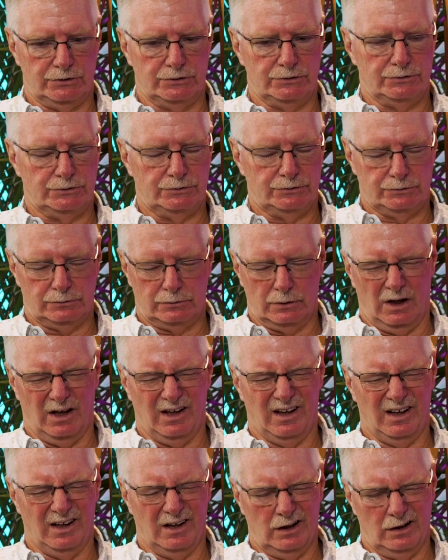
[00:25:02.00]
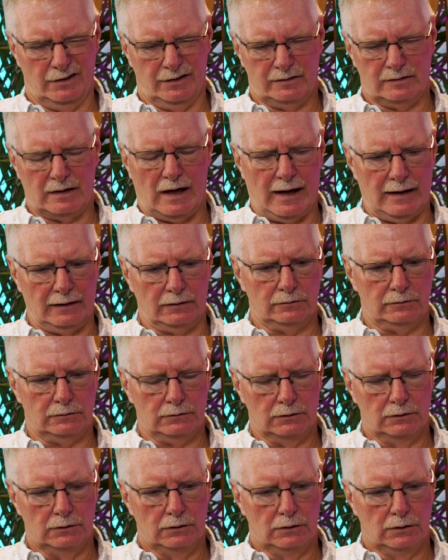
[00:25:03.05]
is the
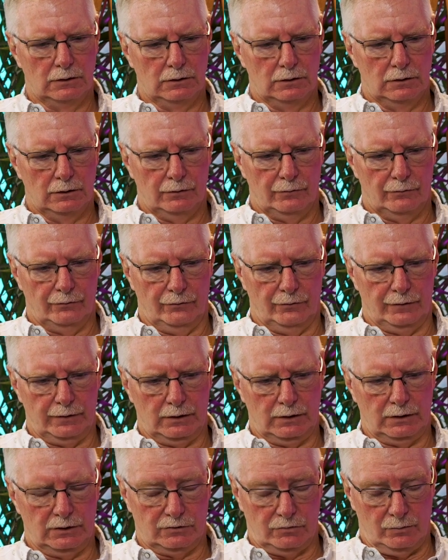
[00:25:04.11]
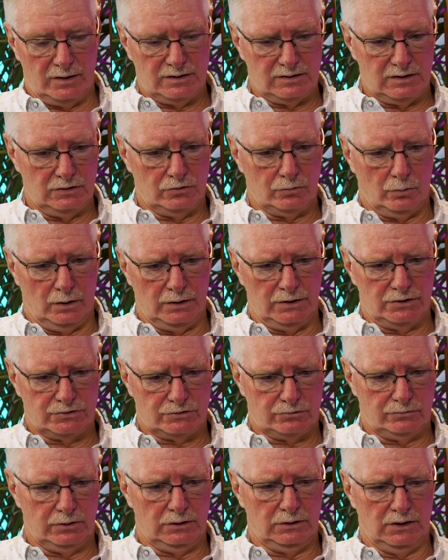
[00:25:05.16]
Tyler, the 218 20th
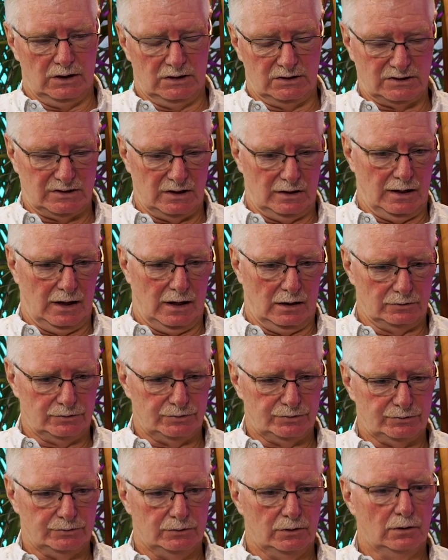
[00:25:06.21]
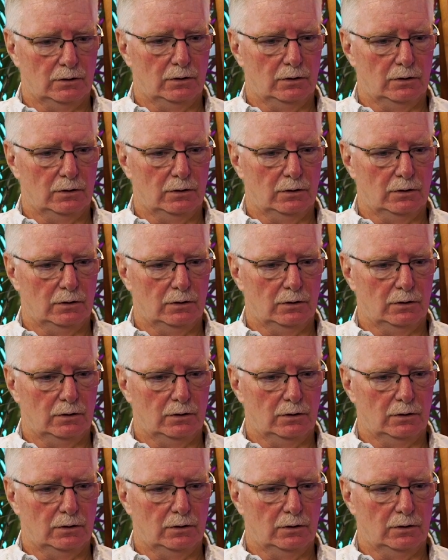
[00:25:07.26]
Street, and Sun House.